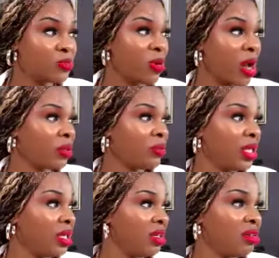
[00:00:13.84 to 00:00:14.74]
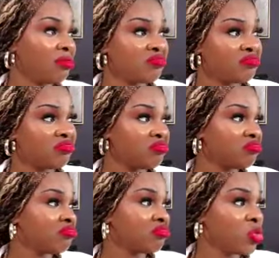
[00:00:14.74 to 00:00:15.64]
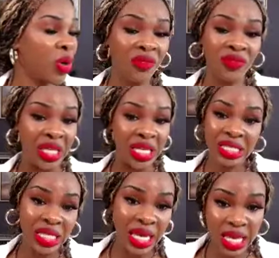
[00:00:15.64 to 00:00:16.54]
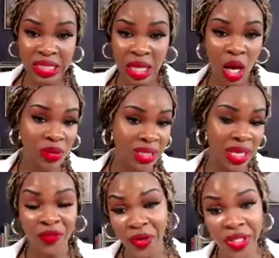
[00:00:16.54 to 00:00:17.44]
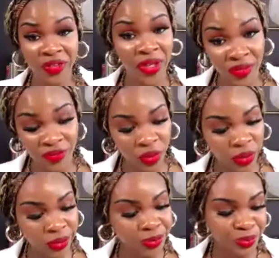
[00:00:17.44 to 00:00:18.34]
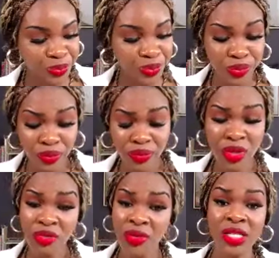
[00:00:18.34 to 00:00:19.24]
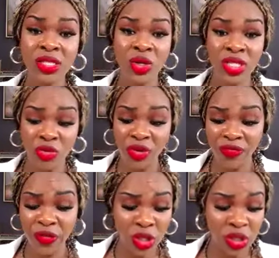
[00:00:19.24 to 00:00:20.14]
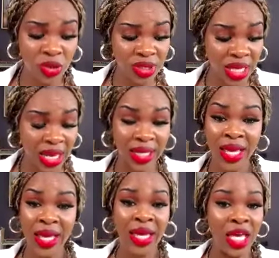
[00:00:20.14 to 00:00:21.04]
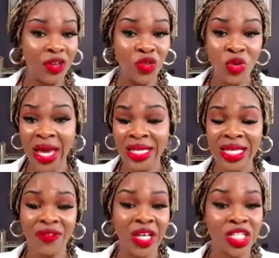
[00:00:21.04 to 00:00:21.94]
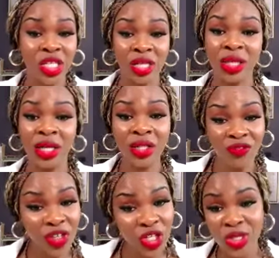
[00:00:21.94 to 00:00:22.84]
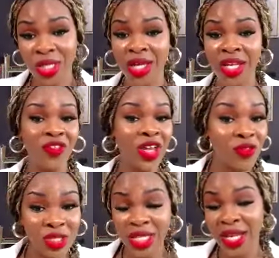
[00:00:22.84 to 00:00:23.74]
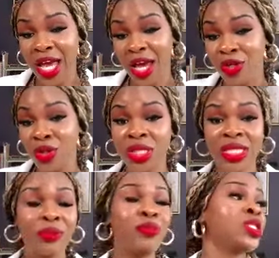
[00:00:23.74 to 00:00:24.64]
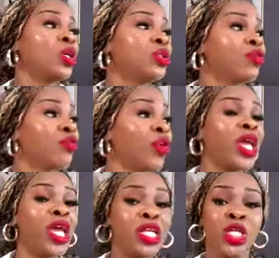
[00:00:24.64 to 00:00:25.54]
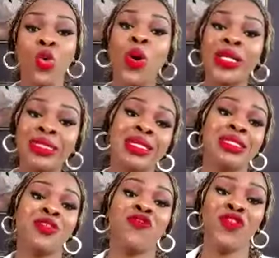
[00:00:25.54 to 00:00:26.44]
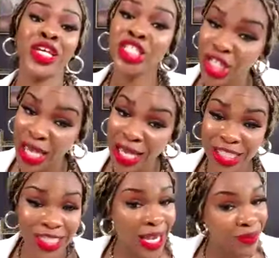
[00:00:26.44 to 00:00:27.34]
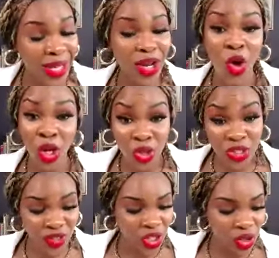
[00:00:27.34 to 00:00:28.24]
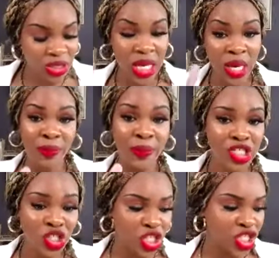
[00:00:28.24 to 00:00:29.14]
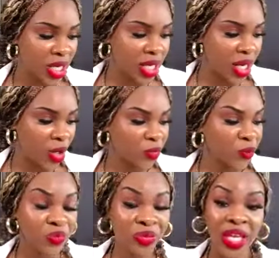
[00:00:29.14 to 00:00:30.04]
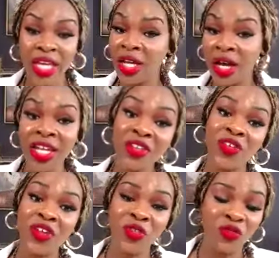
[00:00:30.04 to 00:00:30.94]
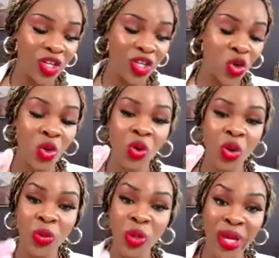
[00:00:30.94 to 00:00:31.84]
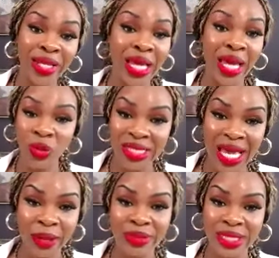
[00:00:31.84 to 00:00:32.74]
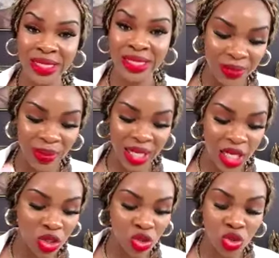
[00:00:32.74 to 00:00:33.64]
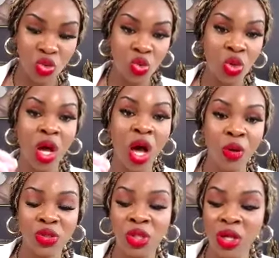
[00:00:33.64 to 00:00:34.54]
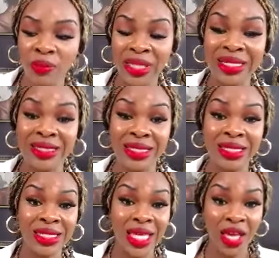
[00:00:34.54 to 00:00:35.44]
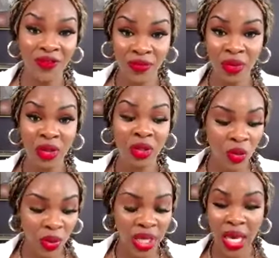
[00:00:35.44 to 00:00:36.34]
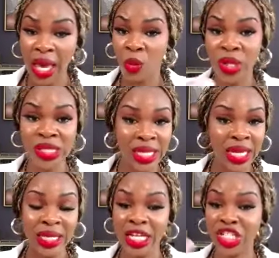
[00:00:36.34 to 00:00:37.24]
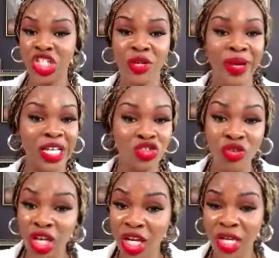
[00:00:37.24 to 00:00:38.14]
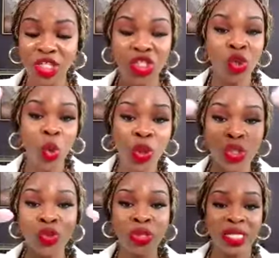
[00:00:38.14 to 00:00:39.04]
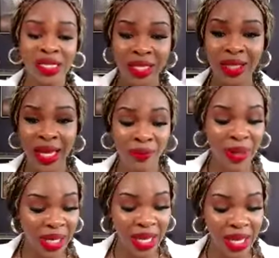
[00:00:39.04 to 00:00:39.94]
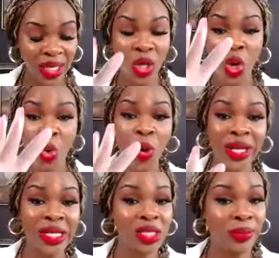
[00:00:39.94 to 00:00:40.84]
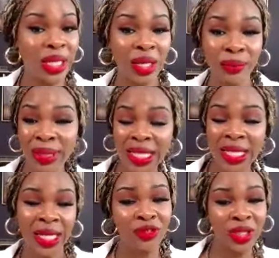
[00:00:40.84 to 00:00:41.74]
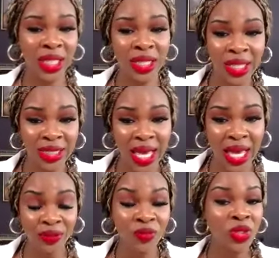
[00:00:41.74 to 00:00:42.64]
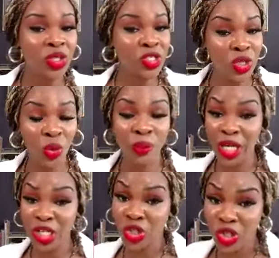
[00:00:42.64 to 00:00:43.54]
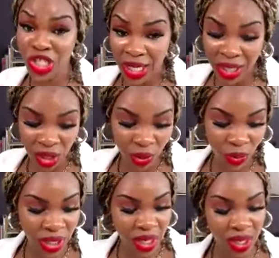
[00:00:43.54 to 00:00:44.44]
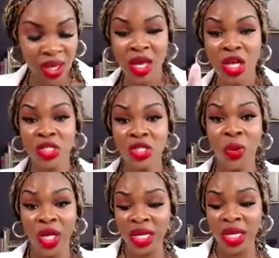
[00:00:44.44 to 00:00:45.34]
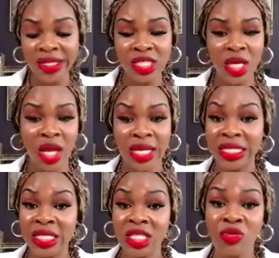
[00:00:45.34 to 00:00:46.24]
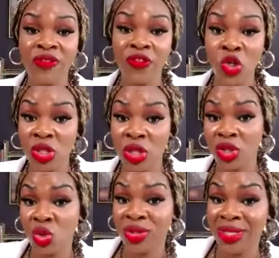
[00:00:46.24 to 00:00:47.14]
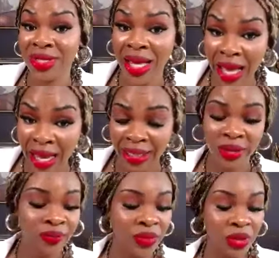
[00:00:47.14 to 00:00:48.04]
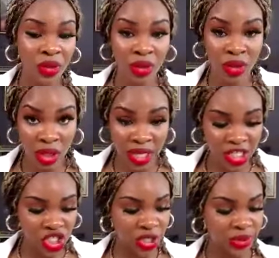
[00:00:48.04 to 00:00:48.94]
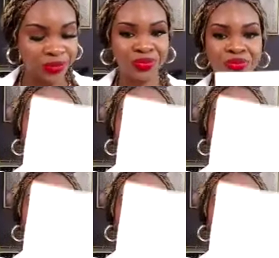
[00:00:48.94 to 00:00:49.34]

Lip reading: It's probably one of the easiest outside of uneventful, right? So, it's a refusal to sign. If you guys have not checked the other videos, the uneventful scenario, the temperature out of range, the quantity not sufficient, shy bladder, all those videos, make sure you check it out. In the uneventful video, we went and we dived deep into how to complete the CCF. Okay, I went ahead and I shared my screen. I showed you detail line by line what needs to be completed and everything like that. So make sure you check it out. Okay, so we're gonna get started. This is a refusal to sign collection.